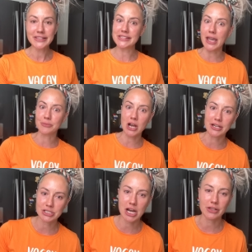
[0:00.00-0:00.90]
See, I'm
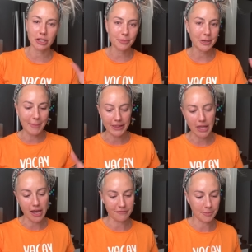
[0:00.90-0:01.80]
trying to share a little bit of my
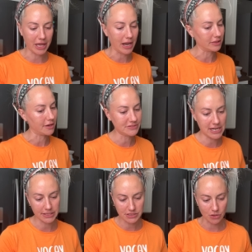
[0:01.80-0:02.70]
life, but I love
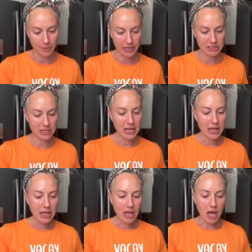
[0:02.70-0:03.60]
Tedd so much.
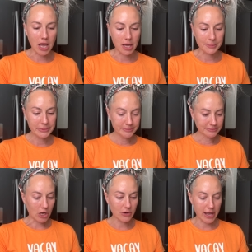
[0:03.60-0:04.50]
Um,
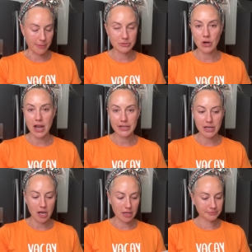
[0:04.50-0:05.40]
okay, I'm trying,
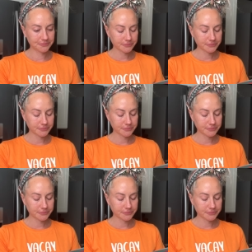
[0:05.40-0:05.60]
y'all.